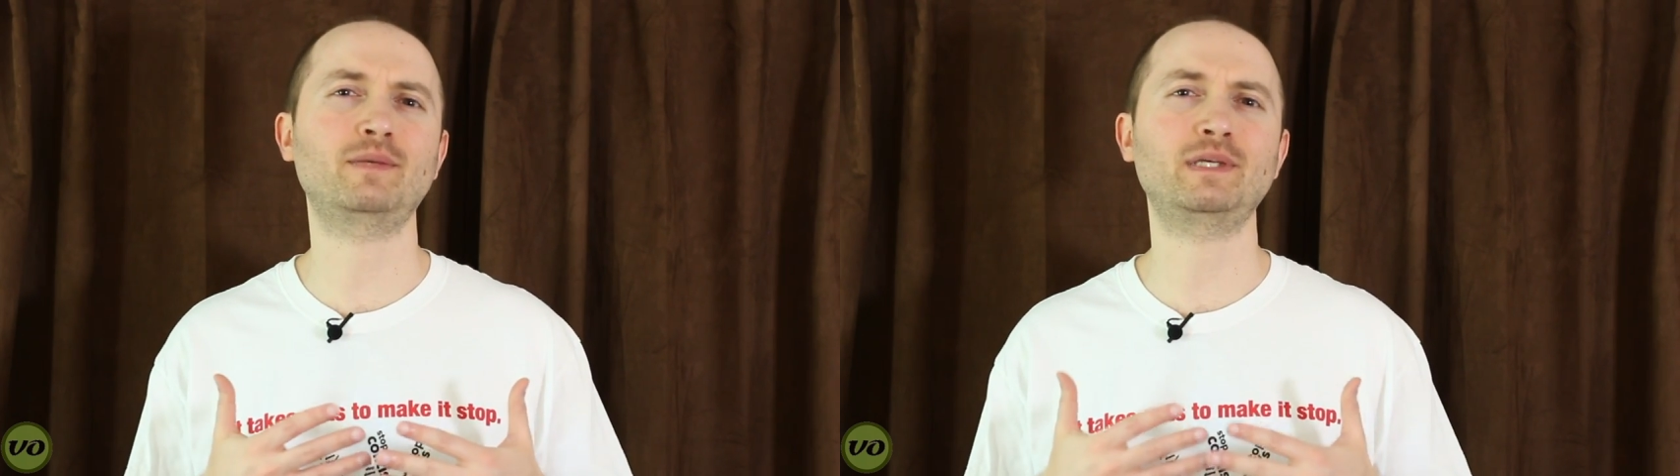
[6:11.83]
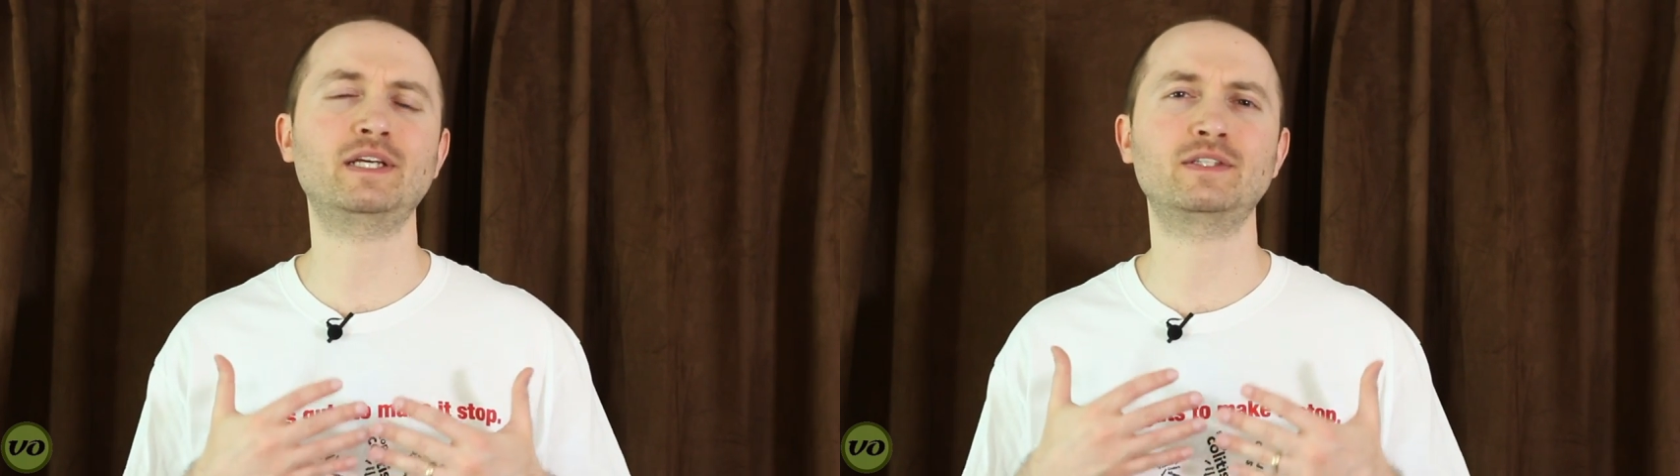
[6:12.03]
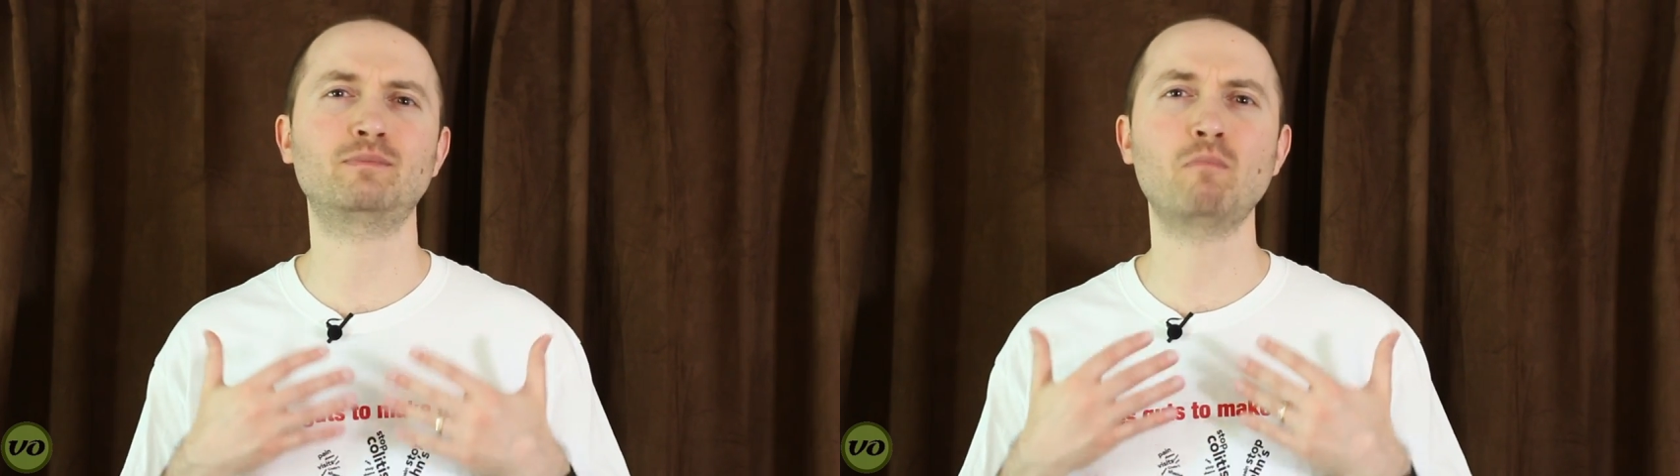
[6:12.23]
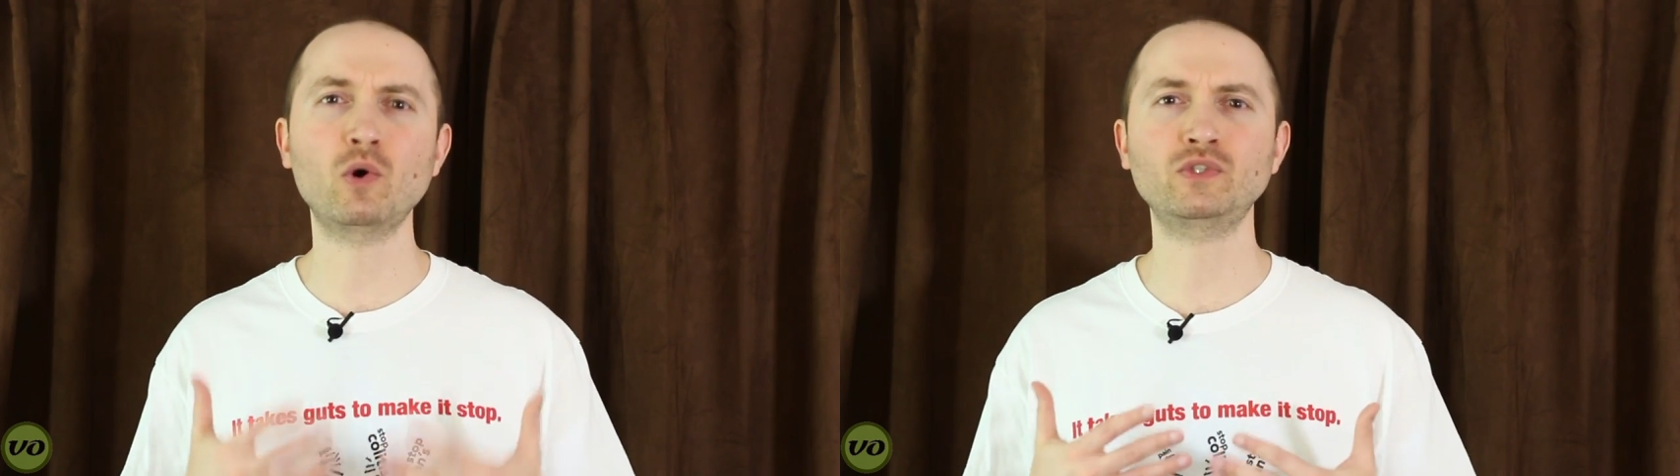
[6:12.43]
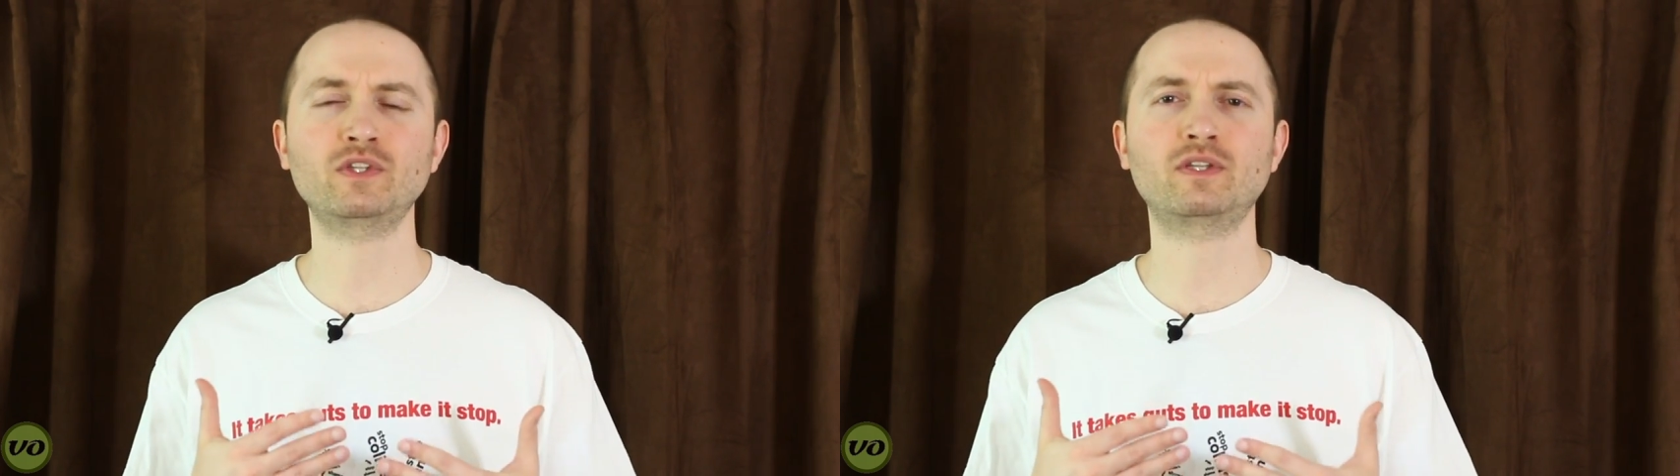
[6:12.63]
because
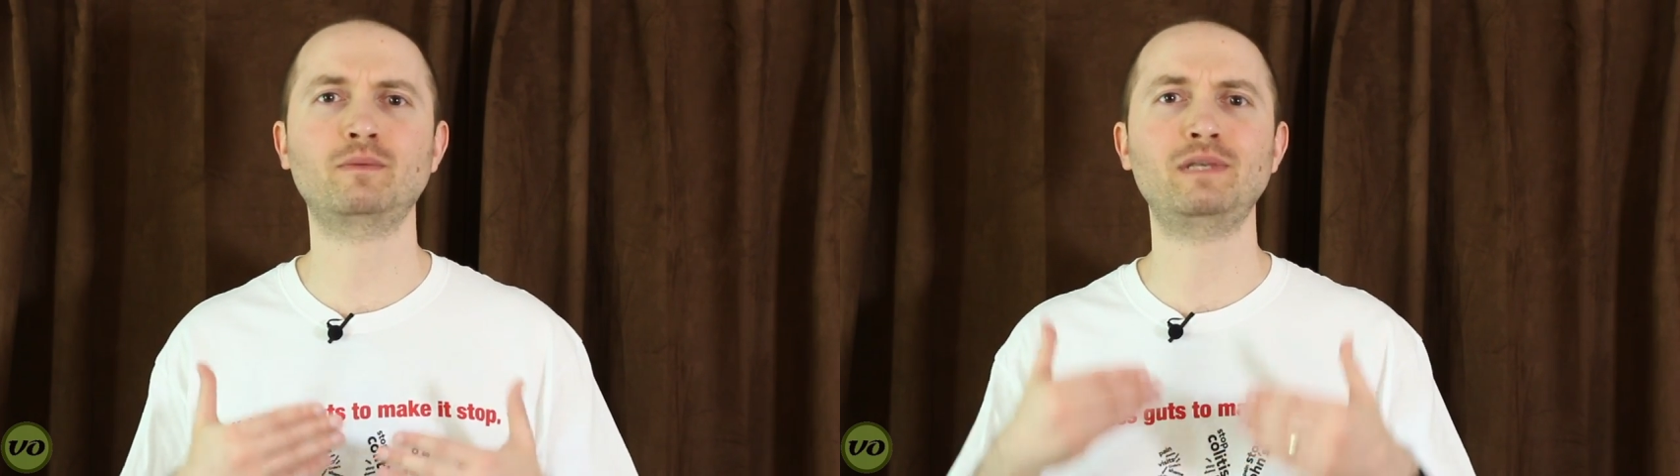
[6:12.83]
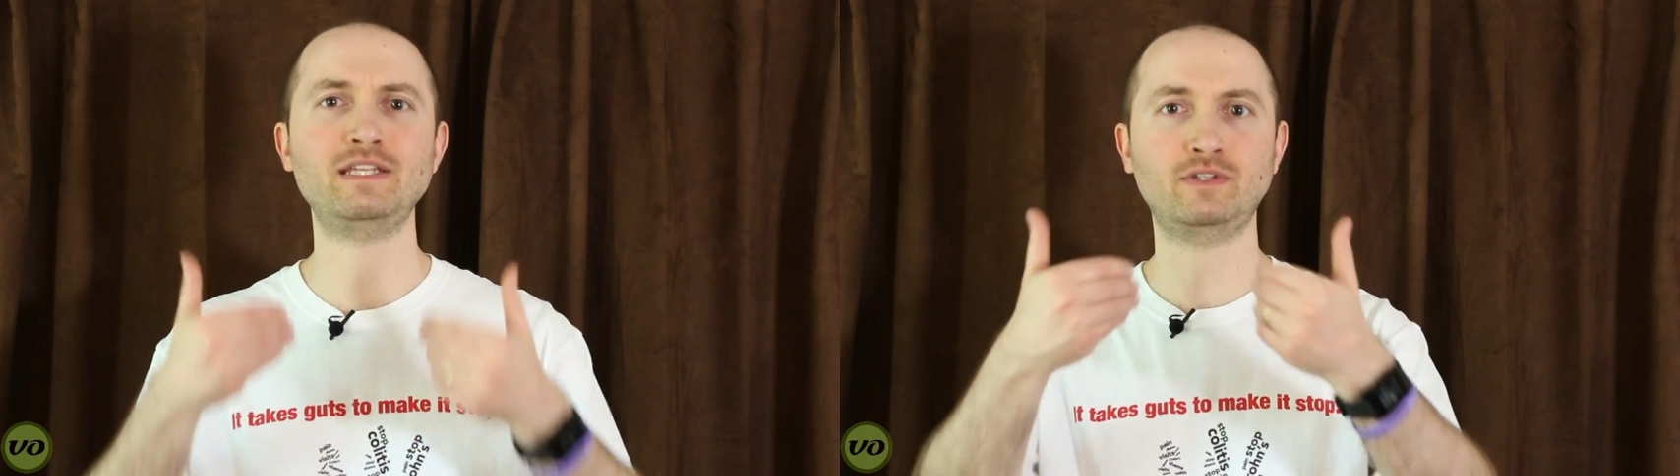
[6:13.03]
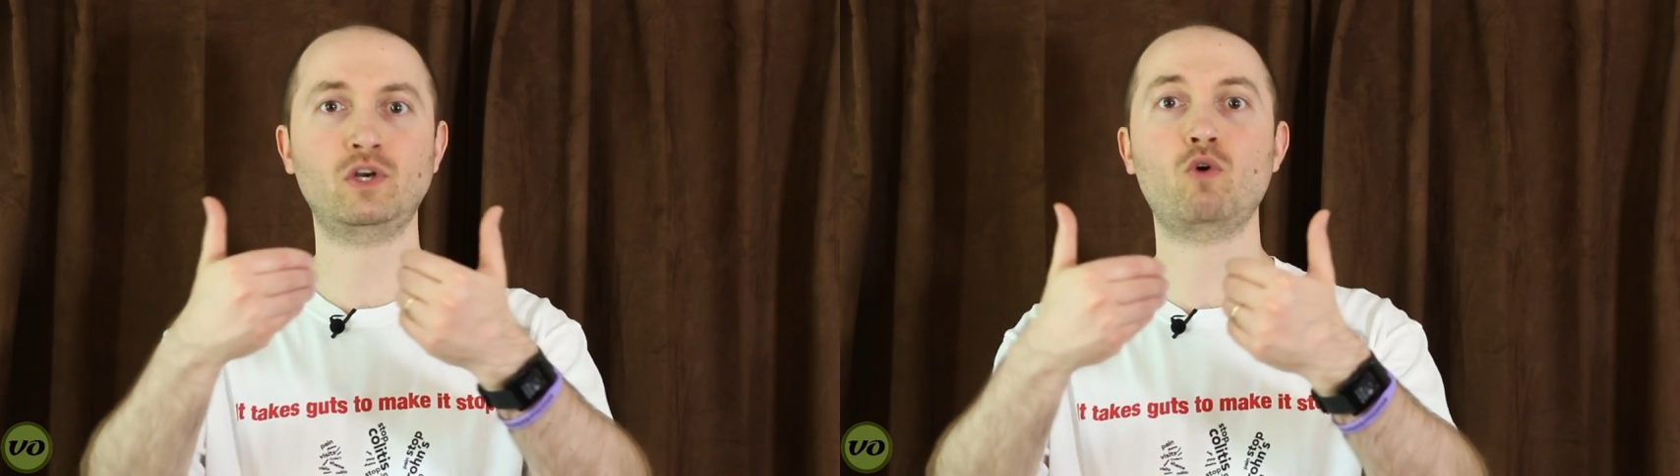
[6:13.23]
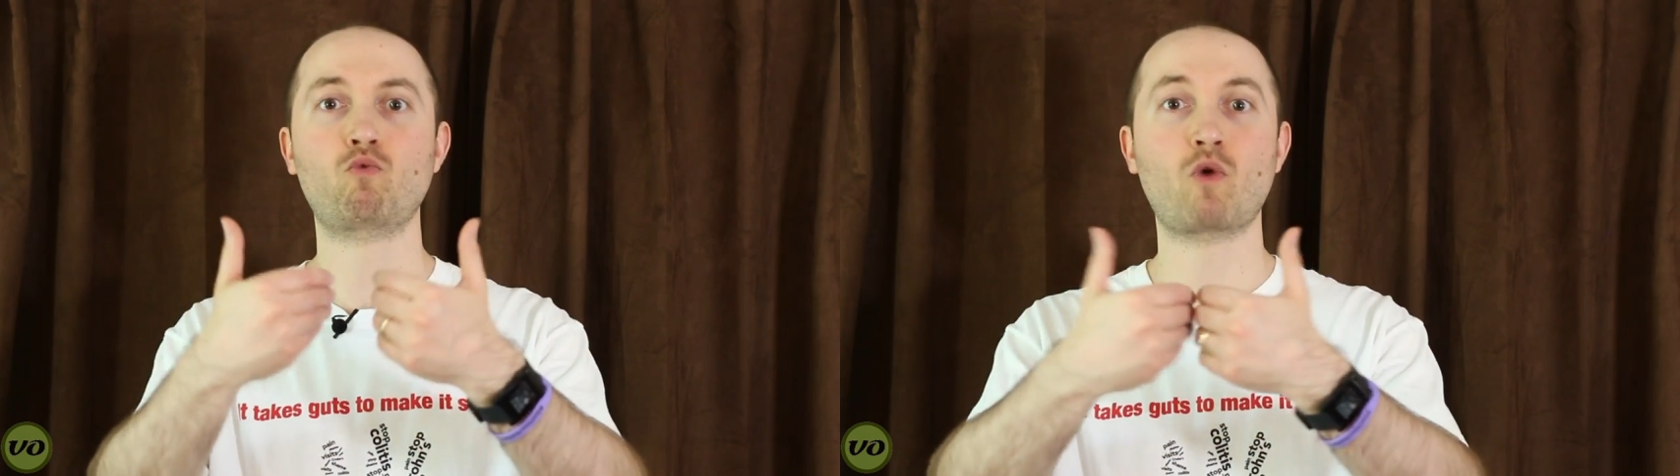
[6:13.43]
most of them need to go